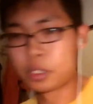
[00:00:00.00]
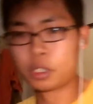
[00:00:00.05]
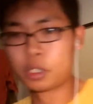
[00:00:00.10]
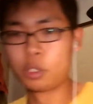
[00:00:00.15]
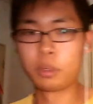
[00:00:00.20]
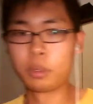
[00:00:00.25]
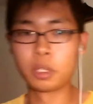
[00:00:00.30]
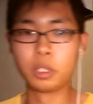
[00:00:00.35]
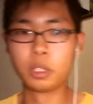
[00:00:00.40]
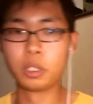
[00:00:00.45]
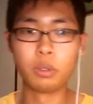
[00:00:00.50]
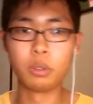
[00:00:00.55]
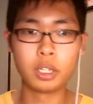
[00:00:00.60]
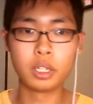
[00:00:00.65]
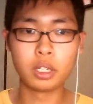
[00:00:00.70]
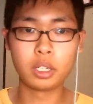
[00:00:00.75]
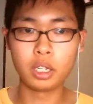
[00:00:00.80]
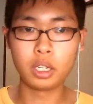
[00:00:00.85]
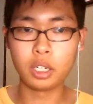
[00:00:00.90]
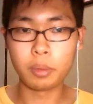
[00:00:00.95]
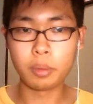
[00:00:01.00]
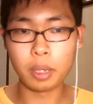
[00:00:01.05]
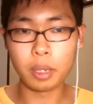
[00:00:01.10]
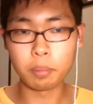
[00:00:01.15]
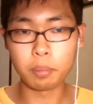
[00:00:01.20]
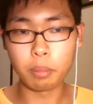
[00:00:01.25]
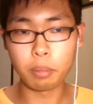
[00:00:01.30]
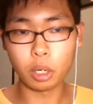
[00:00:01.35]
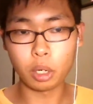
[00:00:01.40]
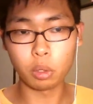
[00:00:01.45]
super glue and
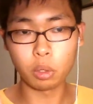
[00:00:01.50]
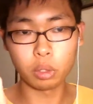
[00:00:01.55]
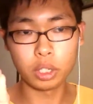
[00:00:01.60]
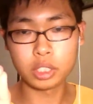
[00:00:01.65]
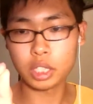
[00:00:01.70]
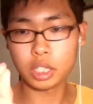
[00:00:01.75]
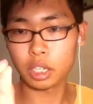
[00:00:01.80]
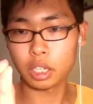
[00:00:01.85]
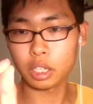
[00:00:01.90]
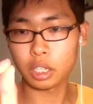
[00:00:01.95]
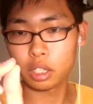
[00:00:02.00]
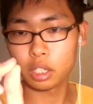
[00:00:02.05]
metal is like